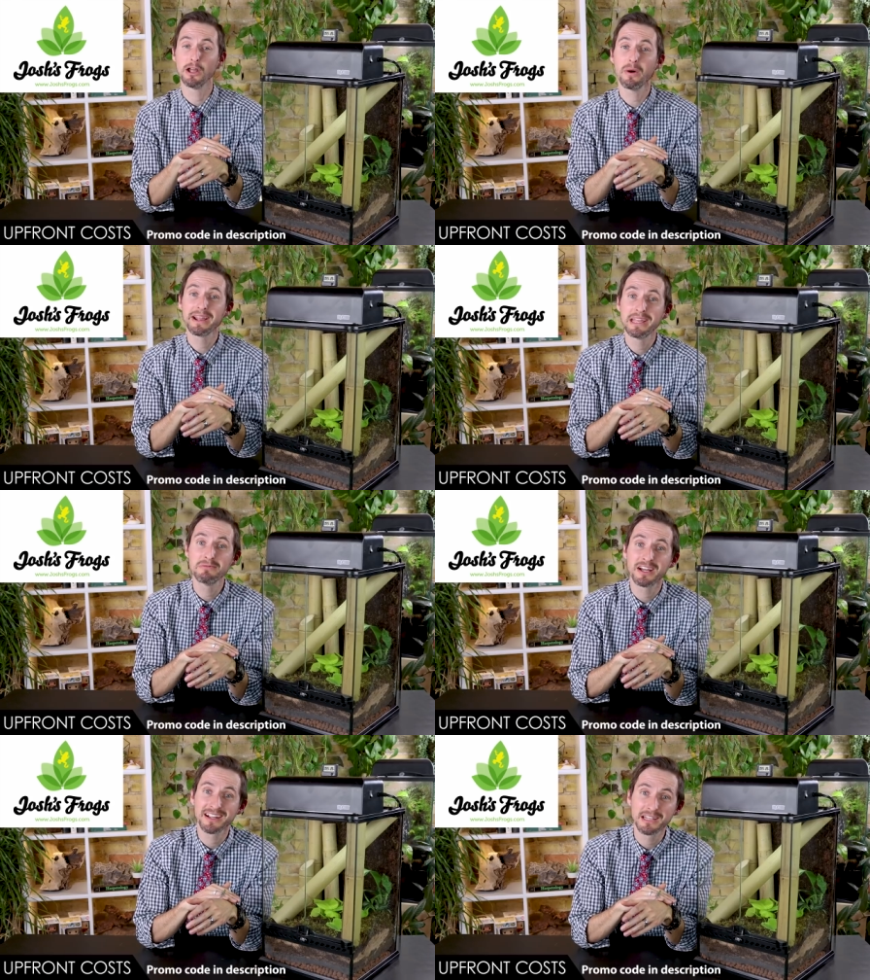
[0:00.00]
know I
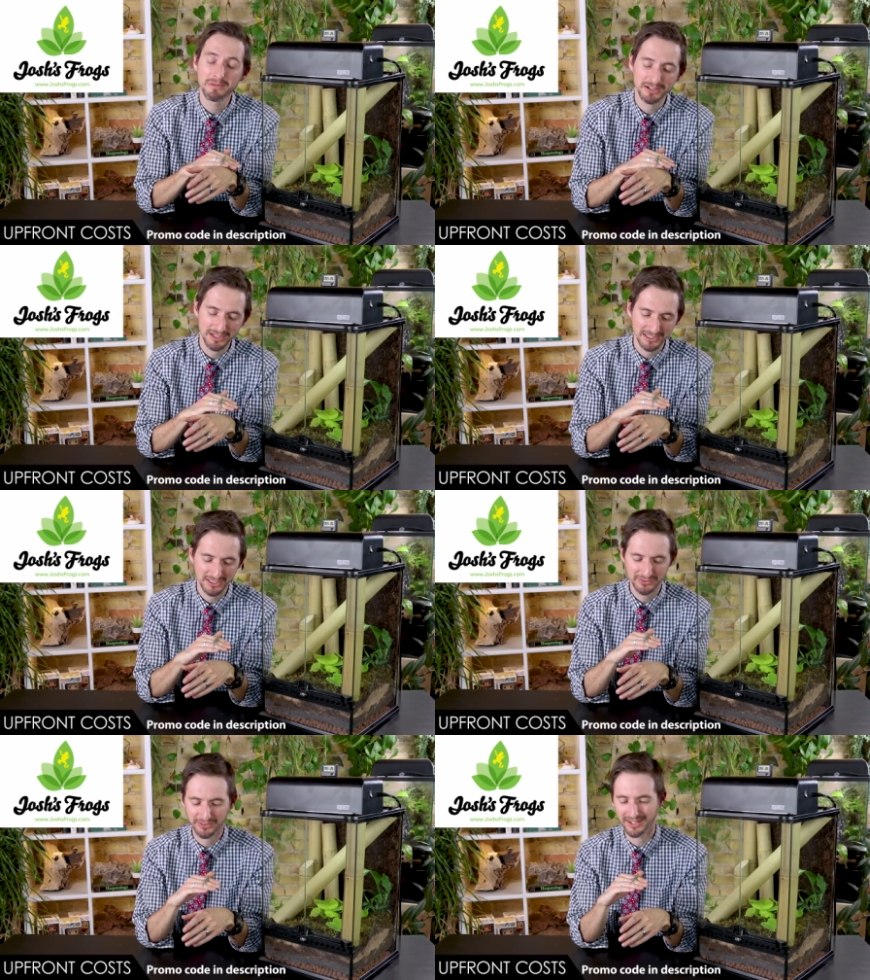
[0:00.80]
keep talking about
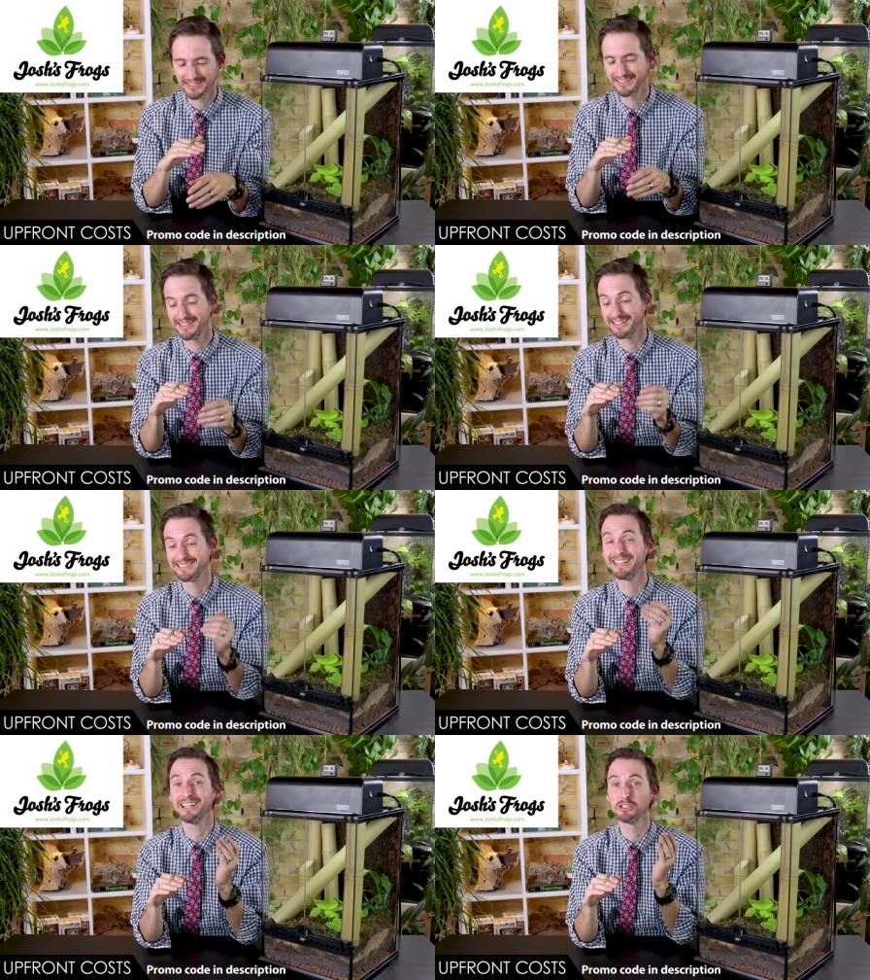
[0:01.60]
Josh's Frogs.
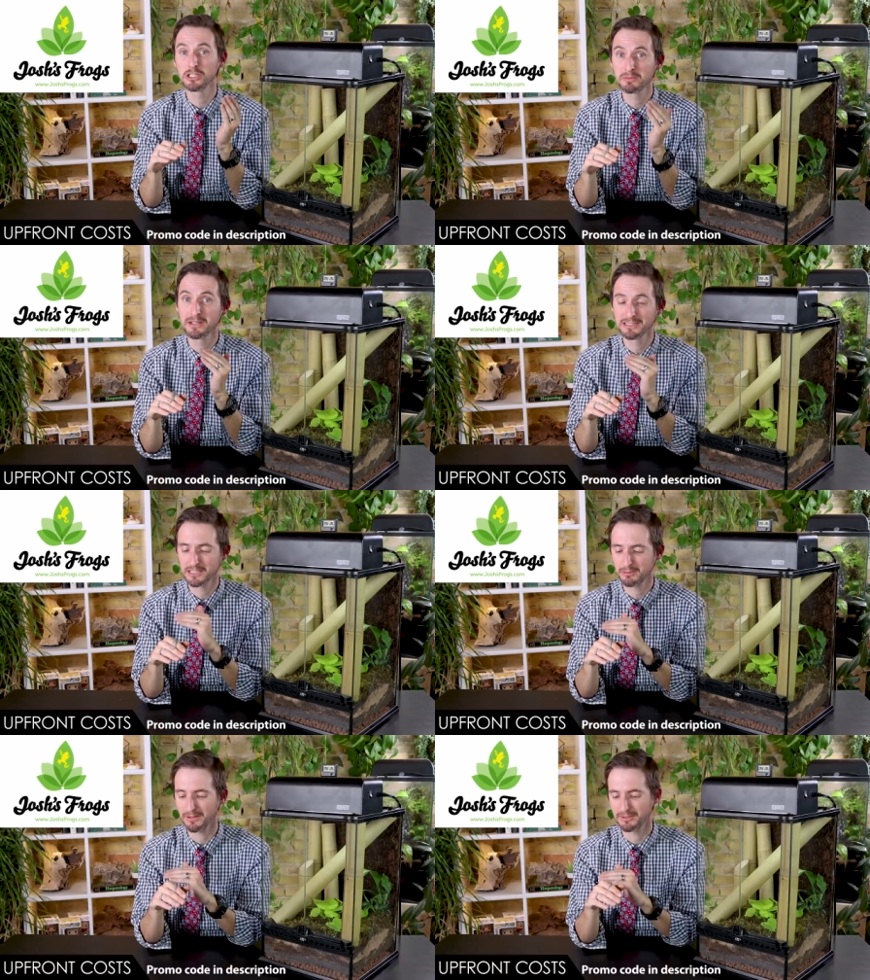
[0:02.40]
It's not just because
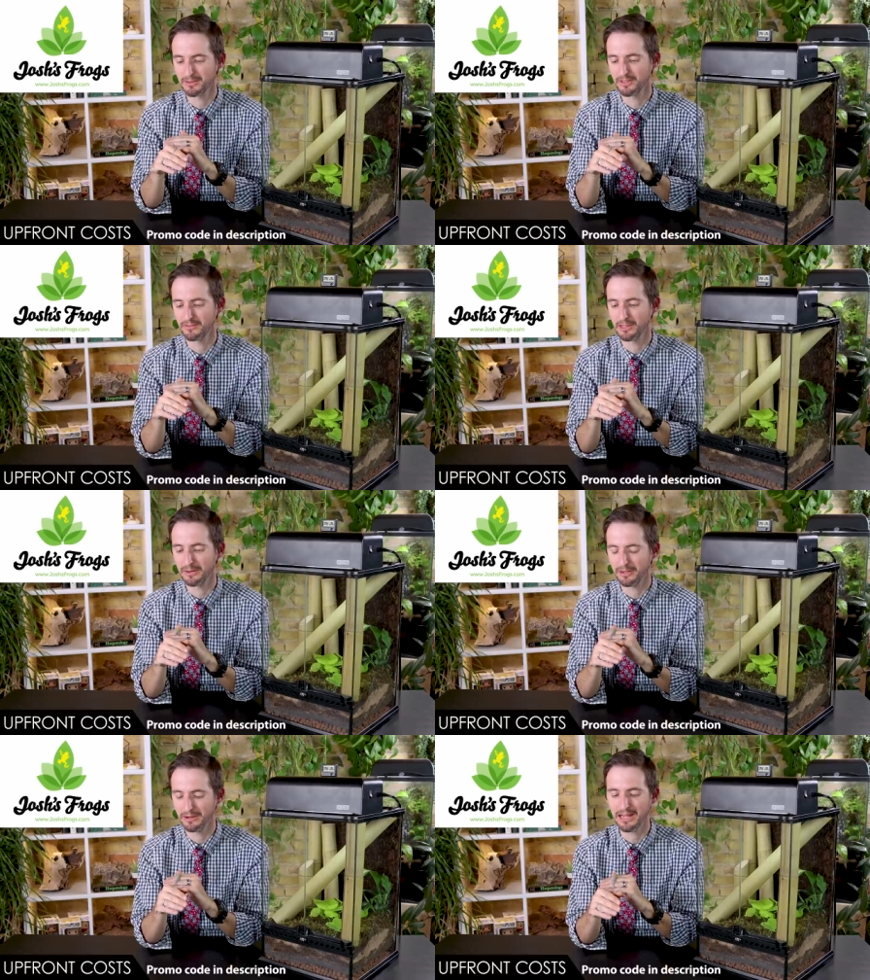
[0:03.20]
they sponsored this
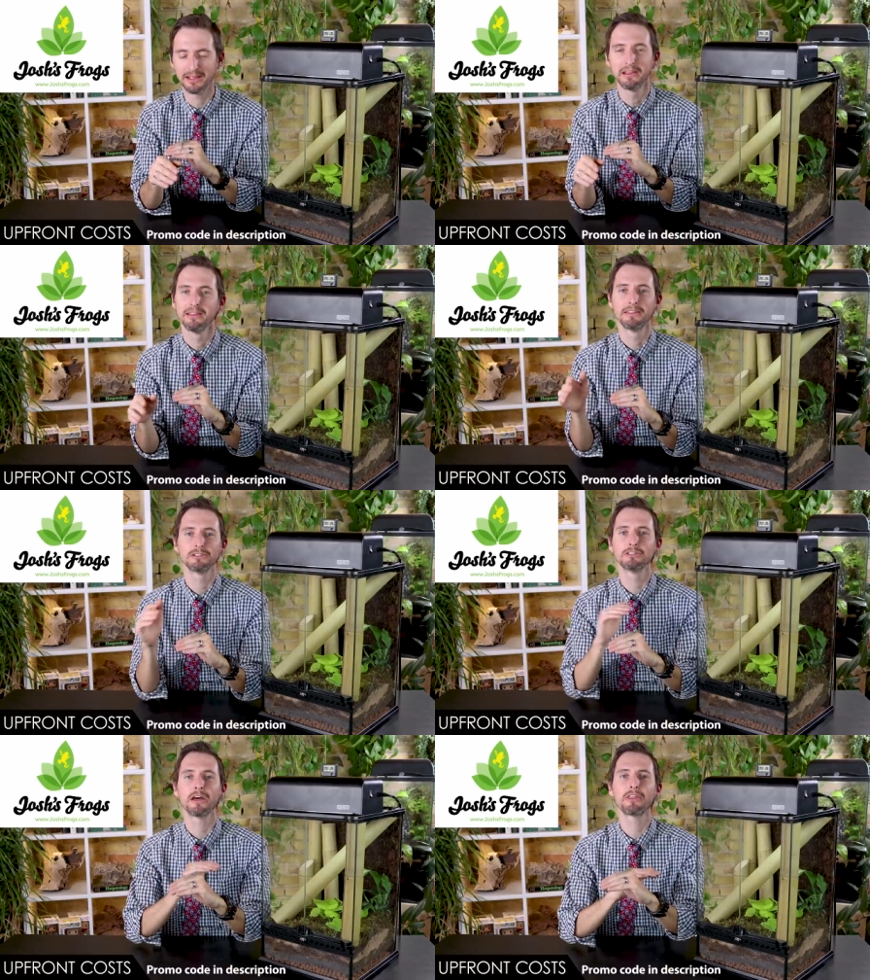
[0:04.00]
video. I don't have,
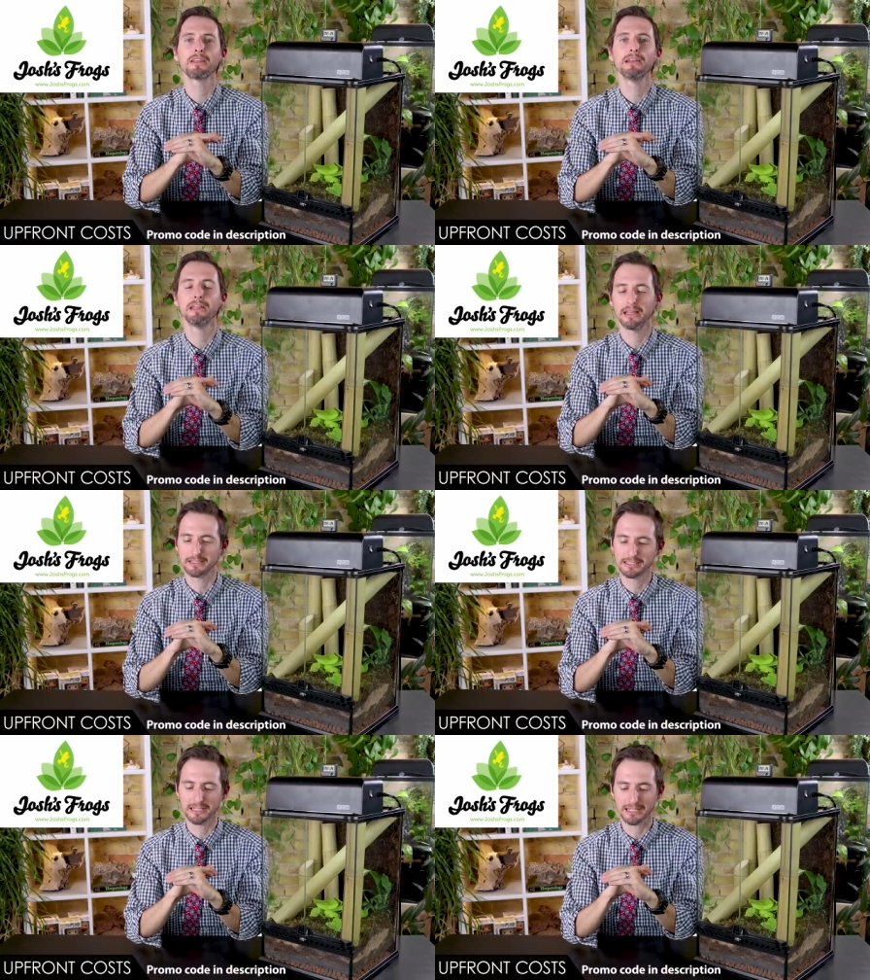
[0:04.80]
there's nothing
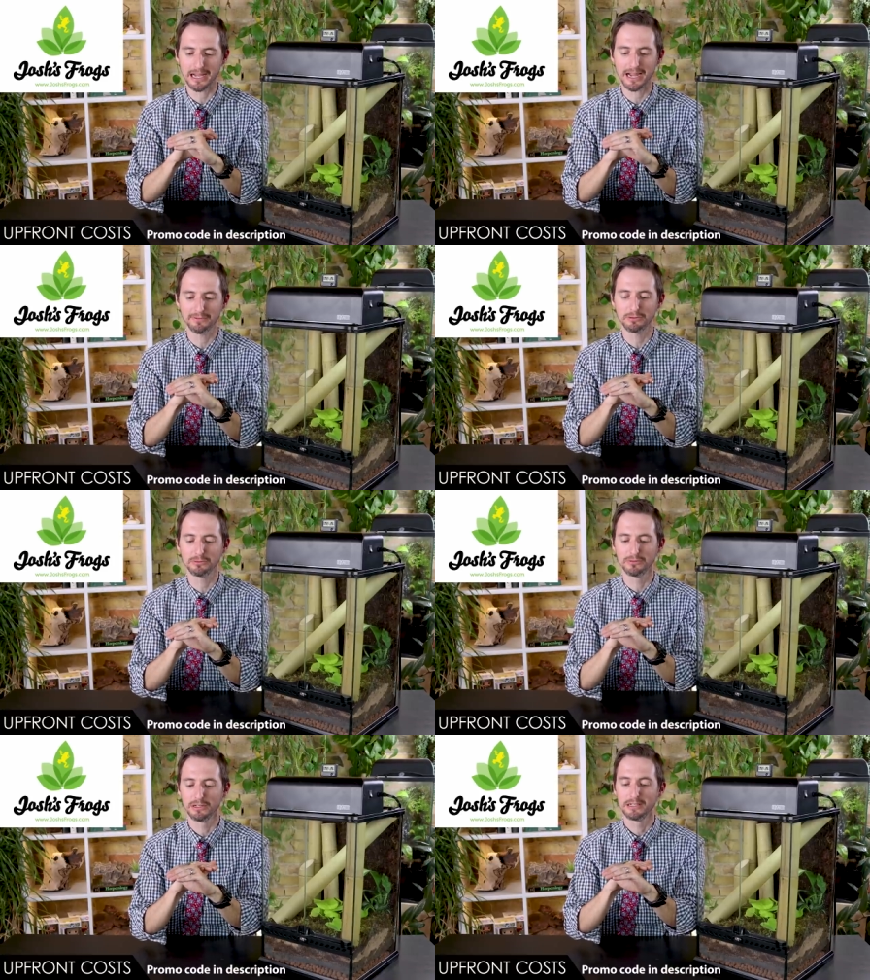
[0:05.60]
that says I have
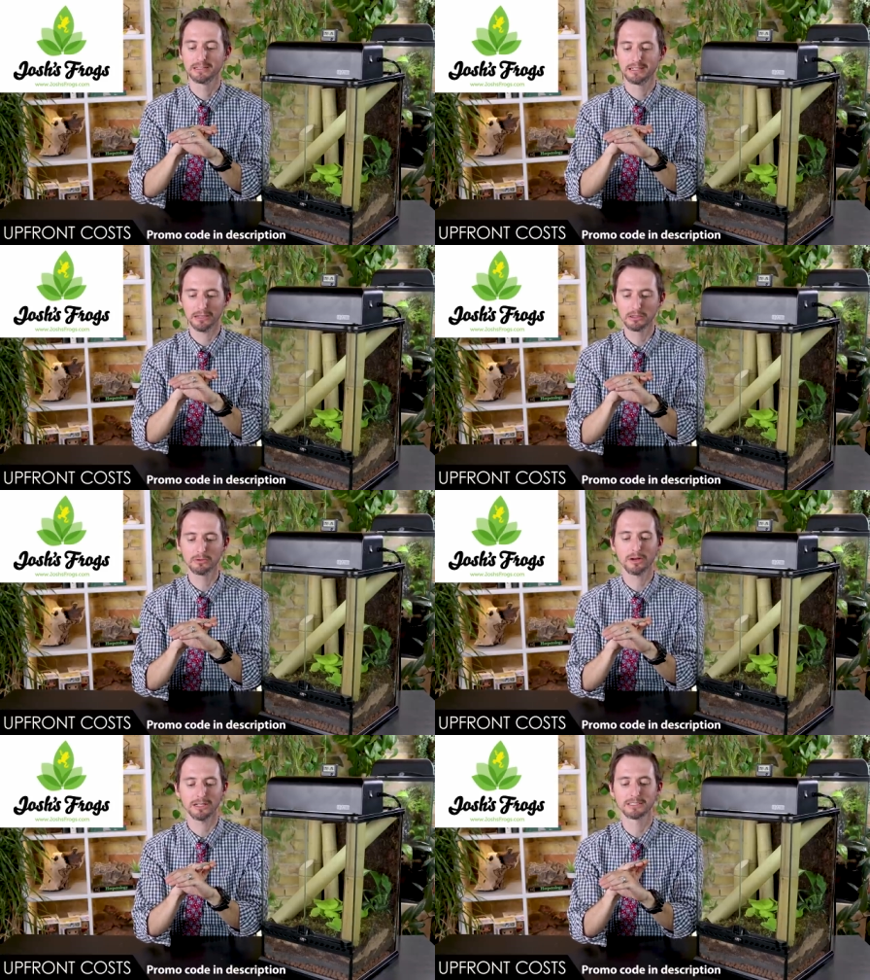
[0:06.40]
to tell
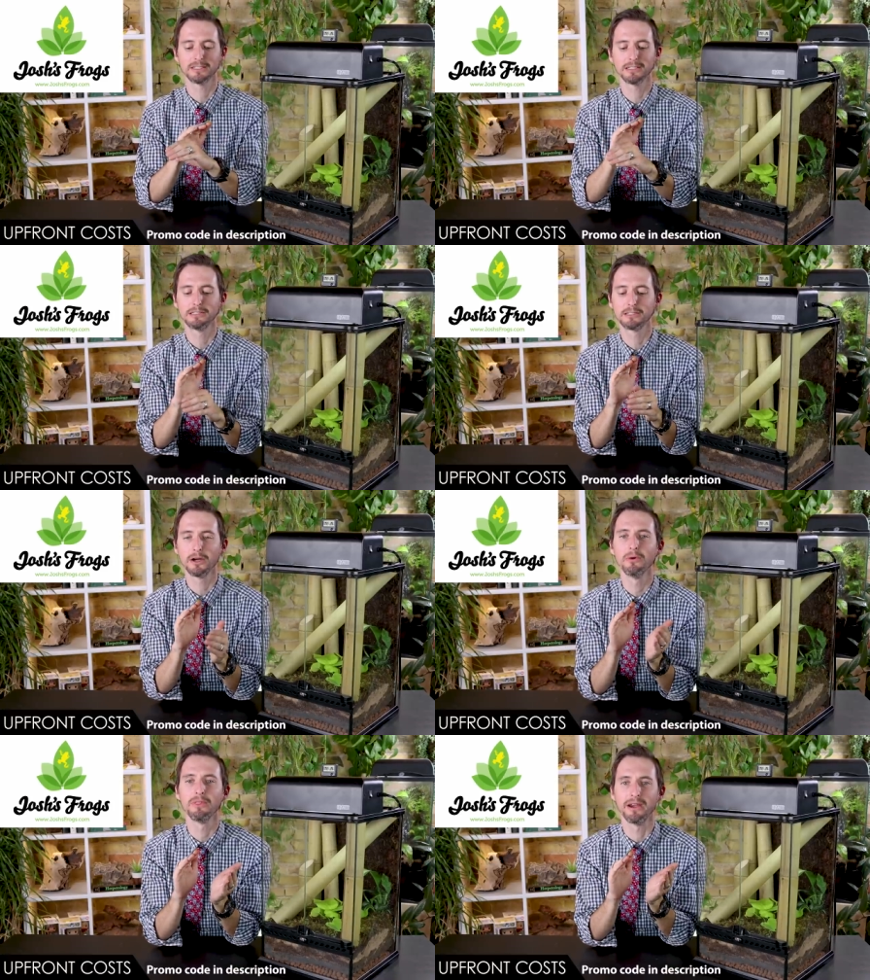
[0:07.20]
you constantly to
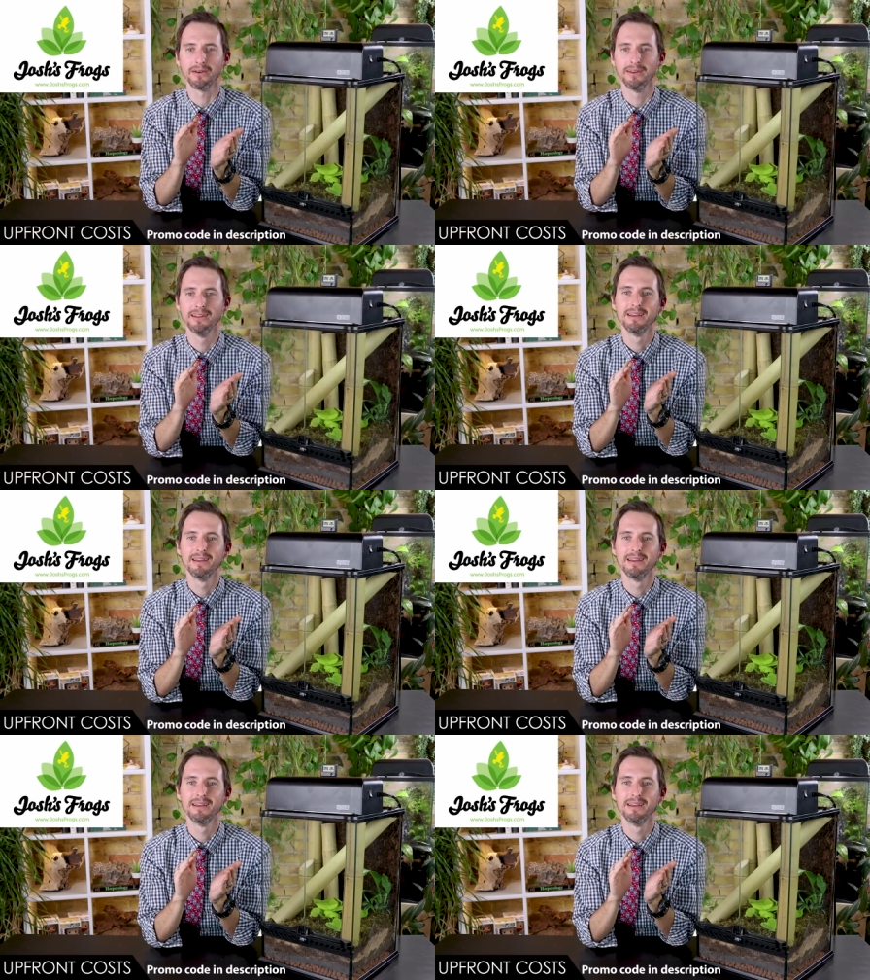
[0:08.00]
go there.